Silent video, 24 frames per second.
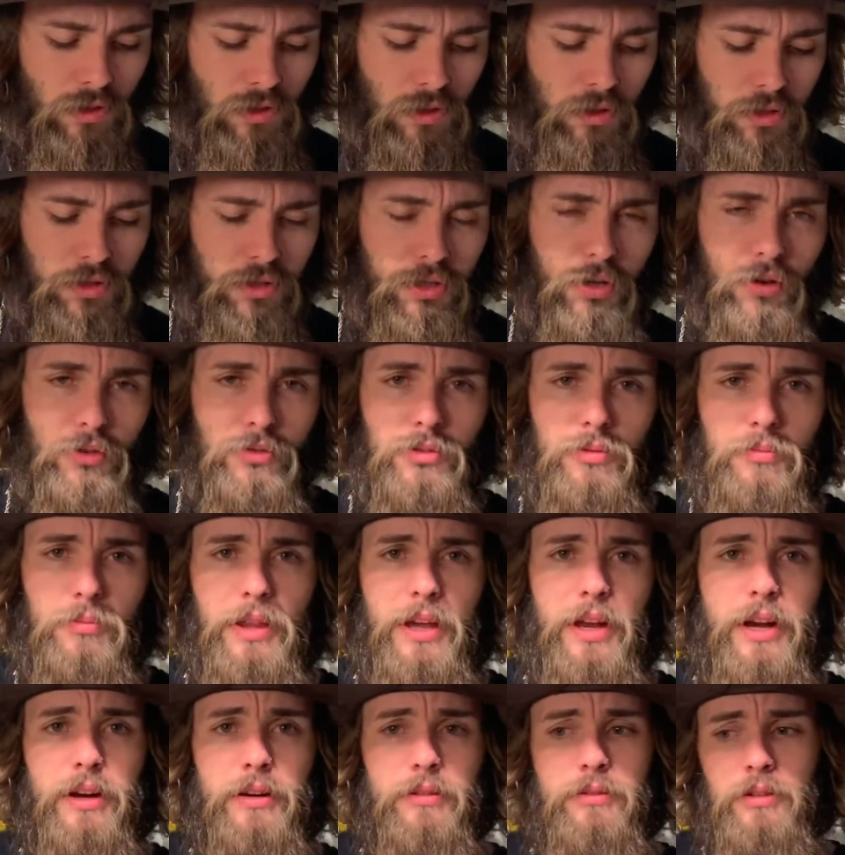So from
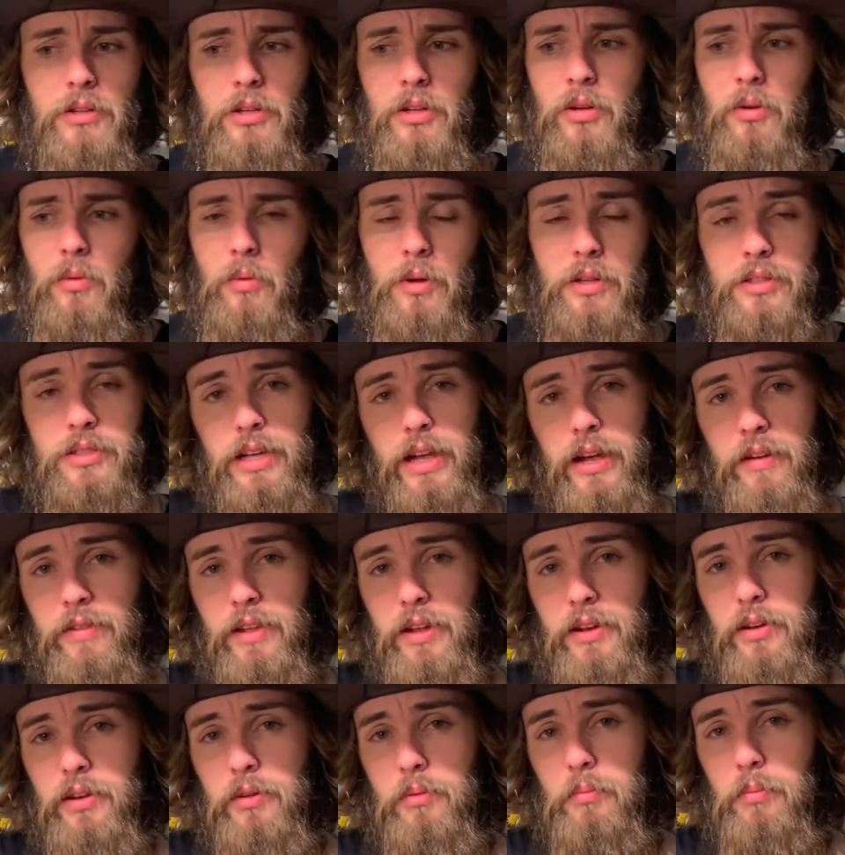there, once I have
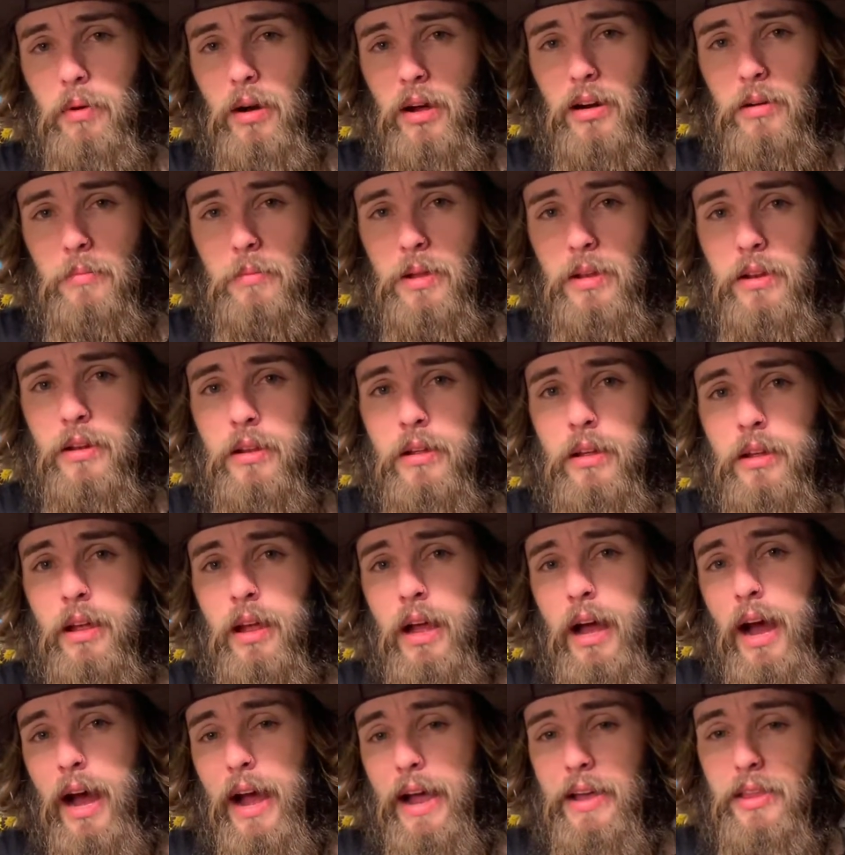that new bottom in,
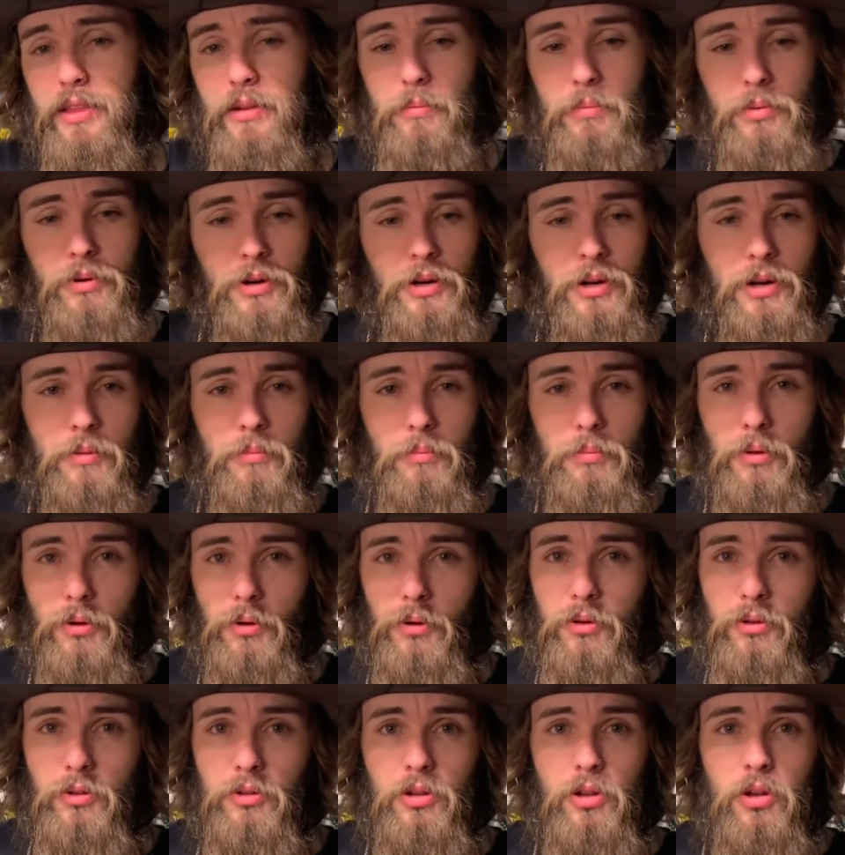I either put it in a
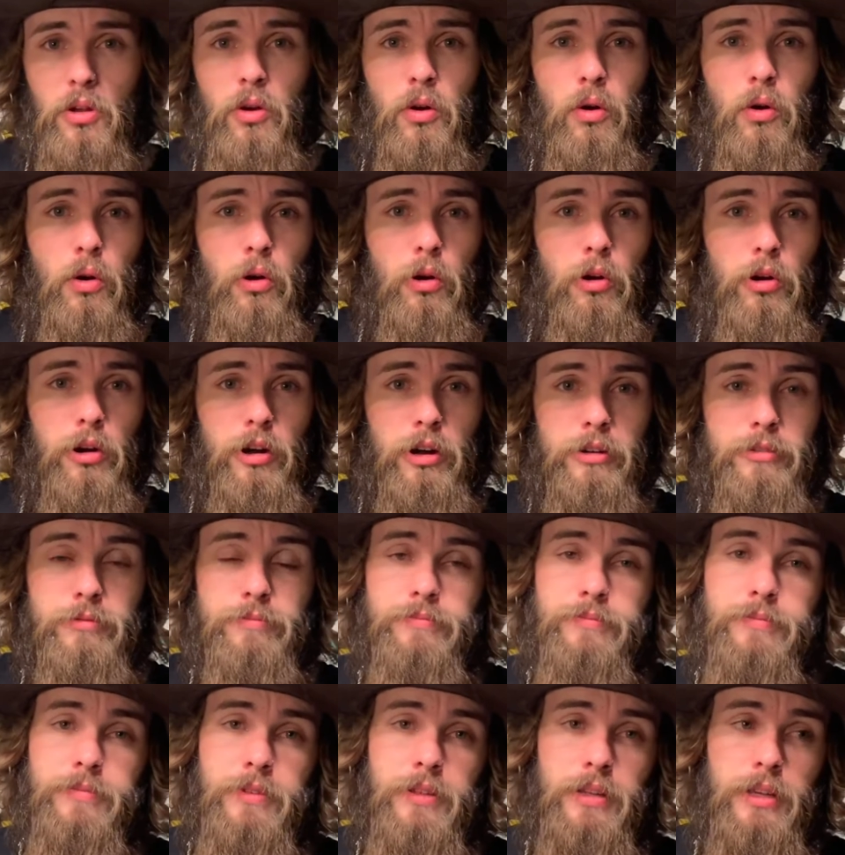bowl, or,
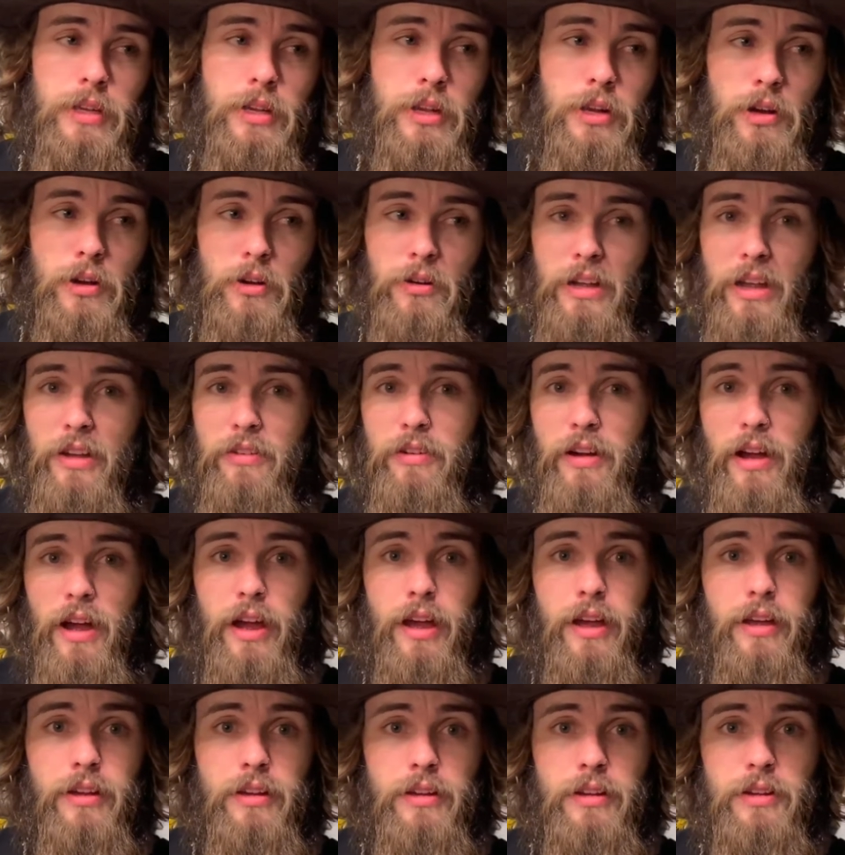if
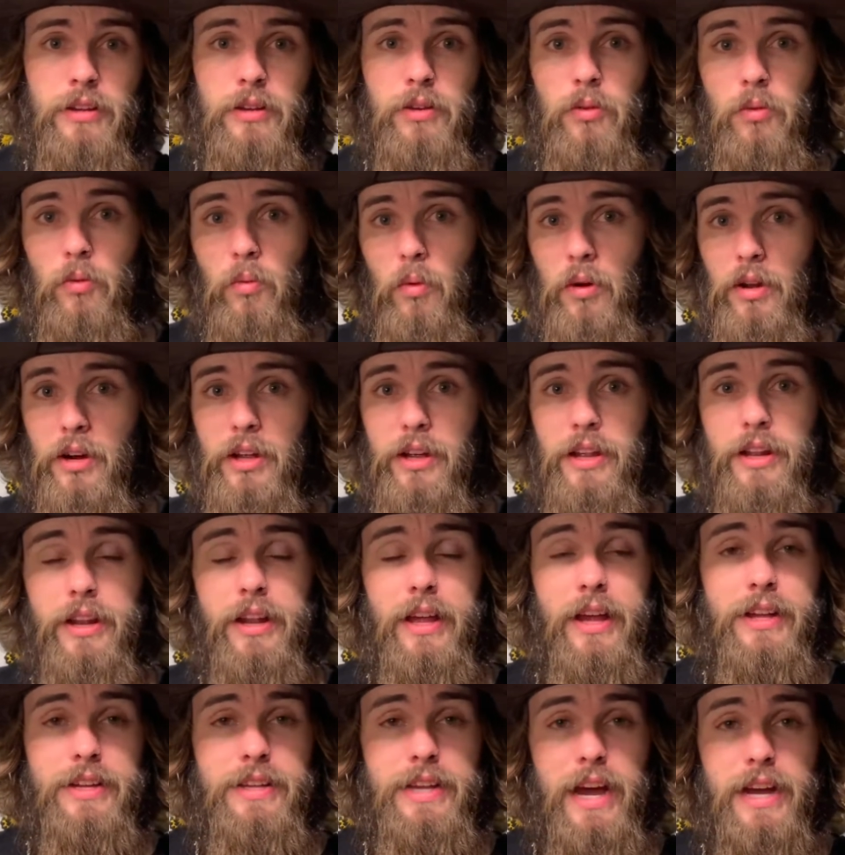I want to
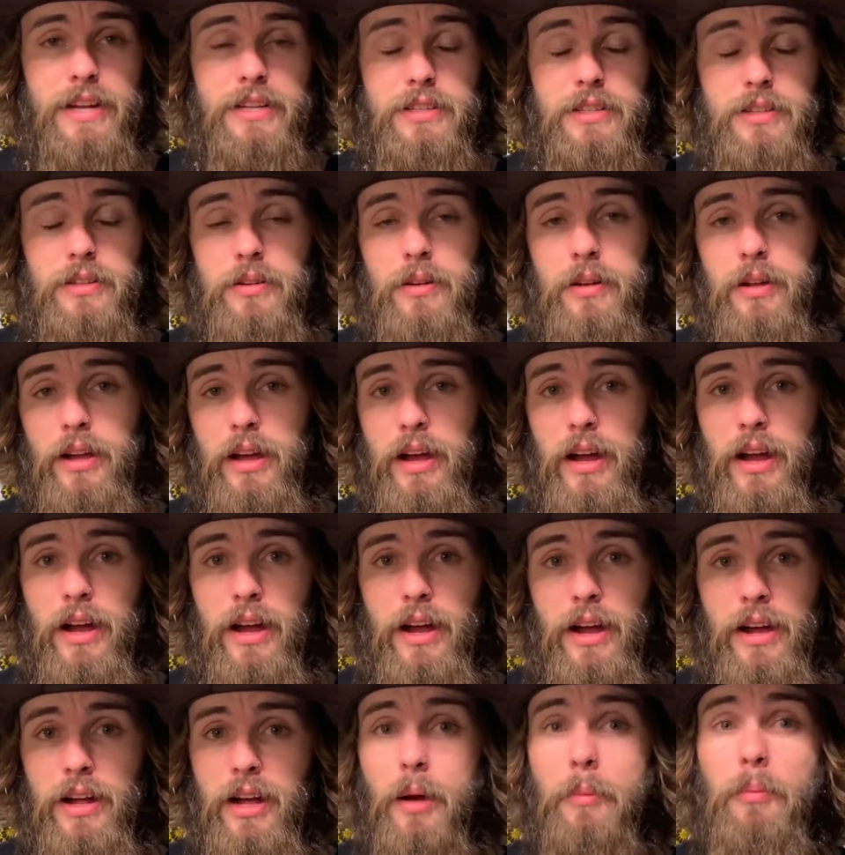attach
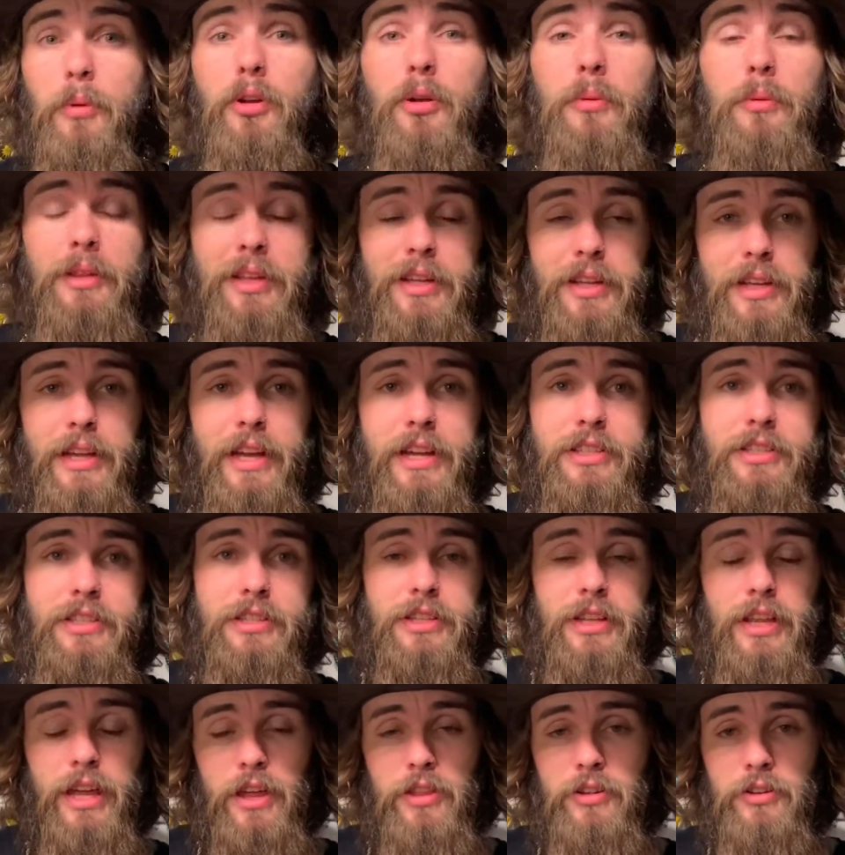a couple chameleon cages
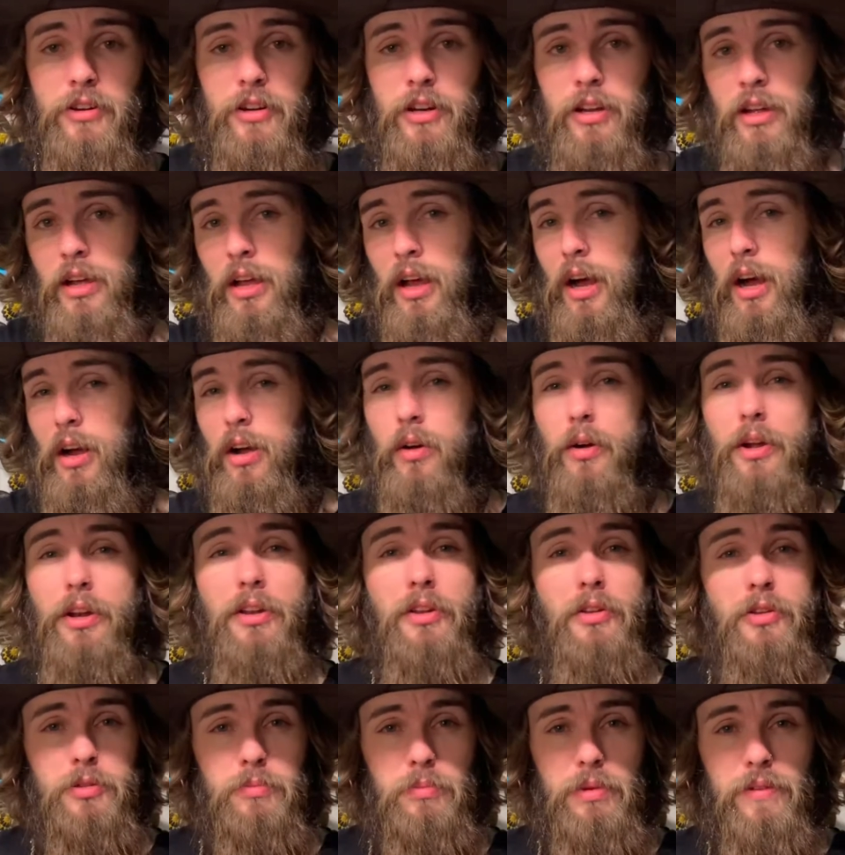together, I'll go ahead and
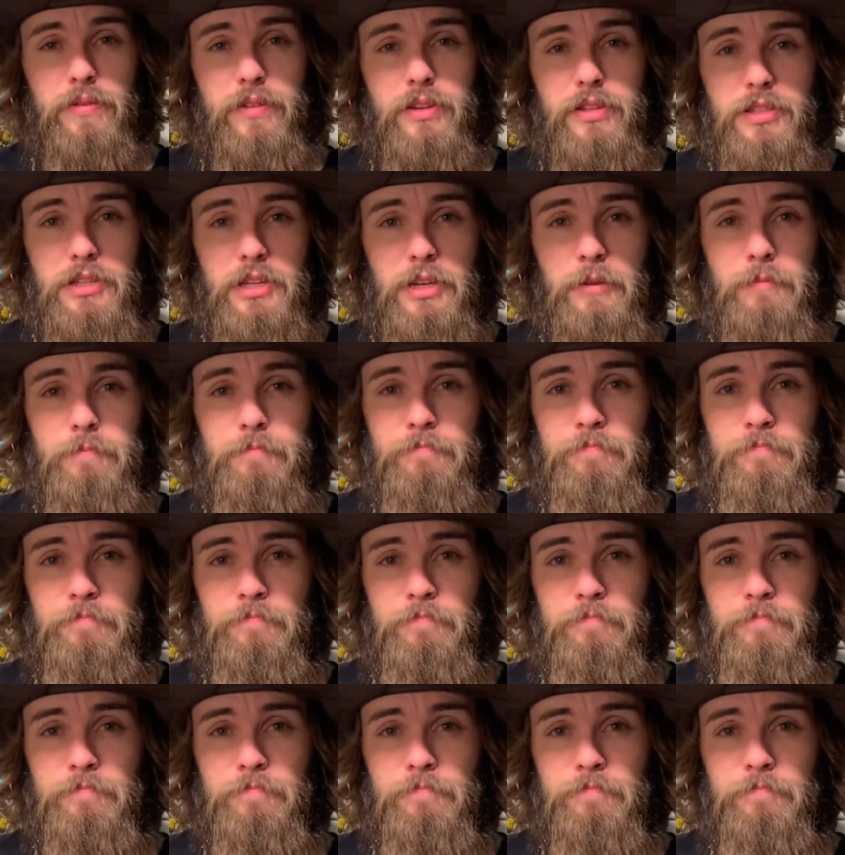use PVC.